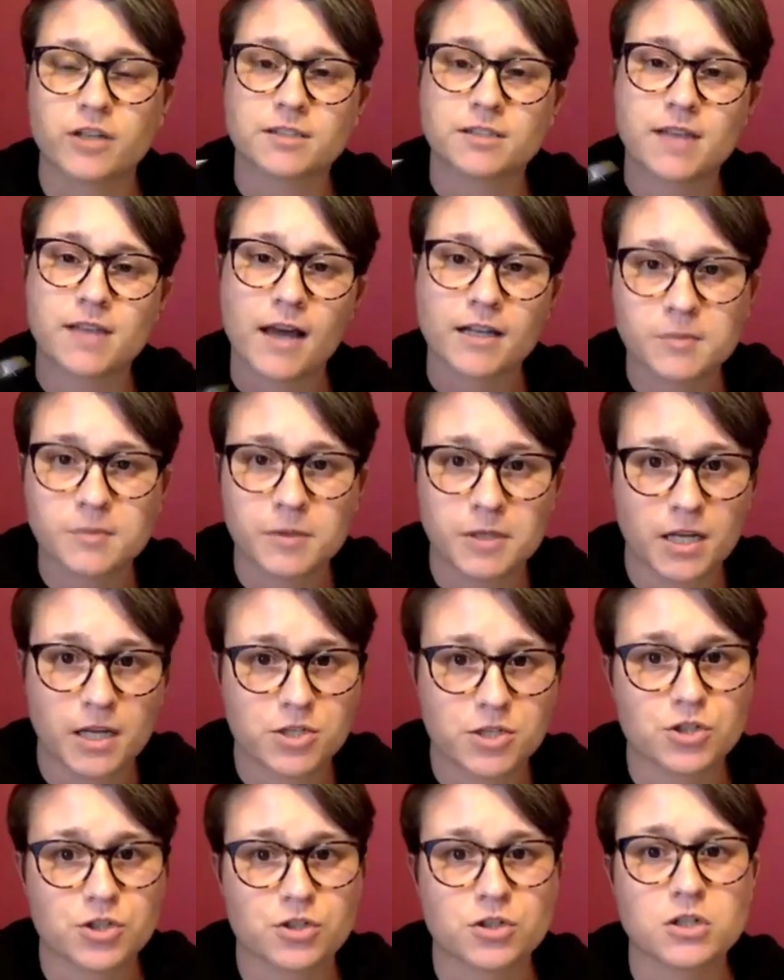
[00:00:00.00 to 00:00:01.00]
This
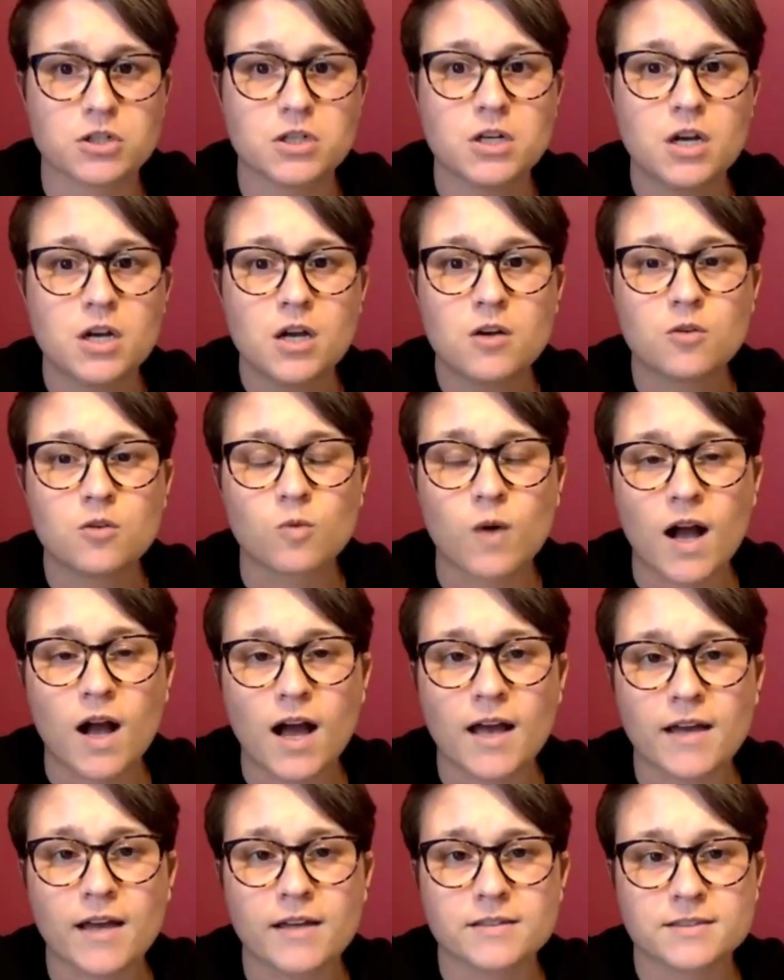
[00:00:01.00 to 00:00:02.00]
exponential
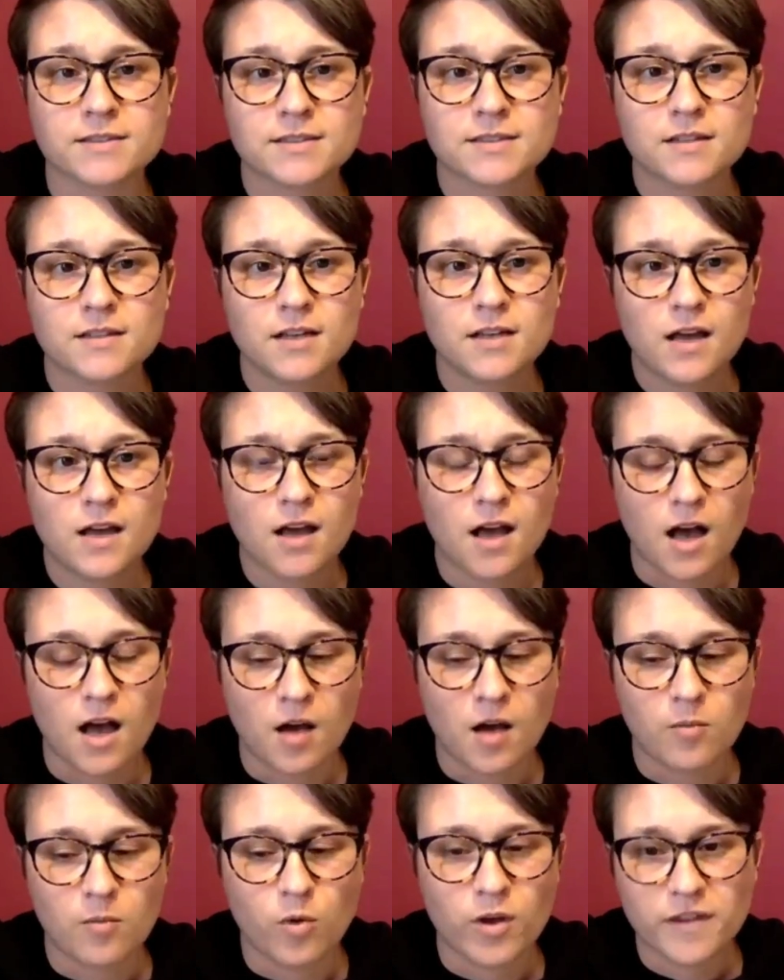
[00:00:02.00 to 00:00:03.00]
rise
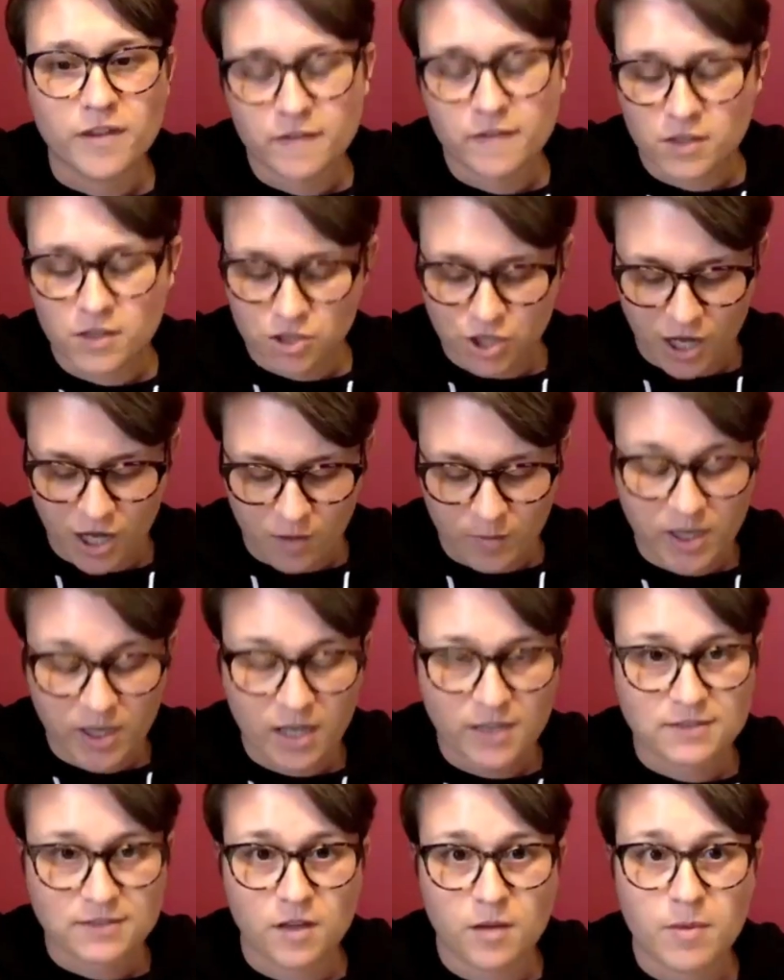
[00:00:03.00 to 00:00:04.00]
within the jail
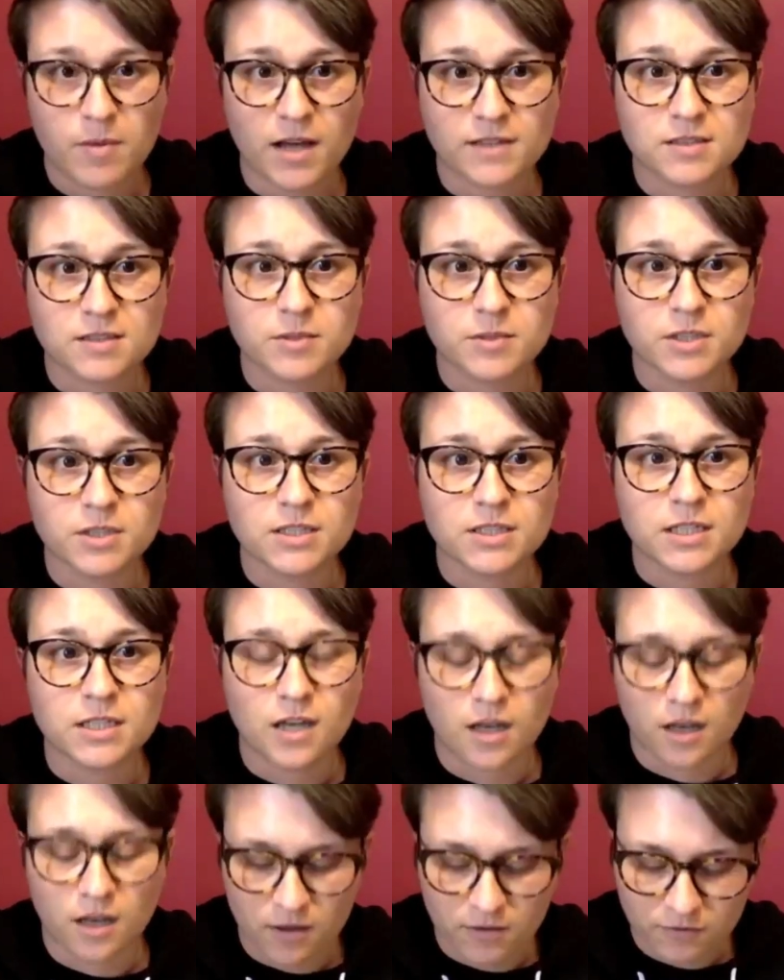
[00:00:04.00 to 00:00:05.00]
because of the impossibility
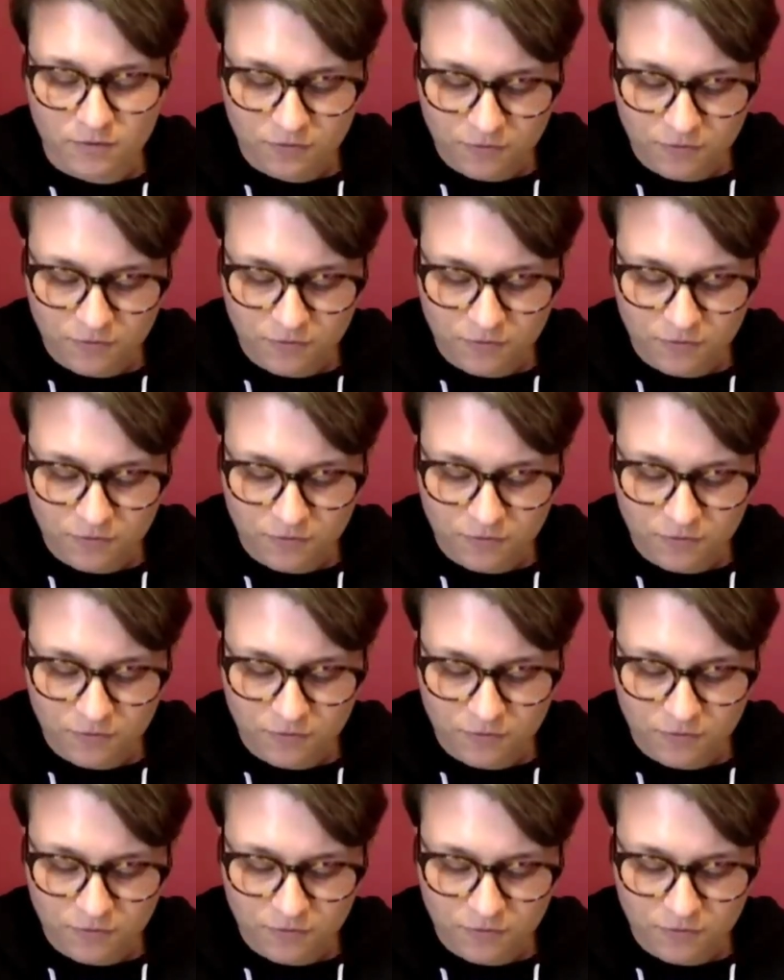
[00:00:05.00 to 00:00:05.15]
of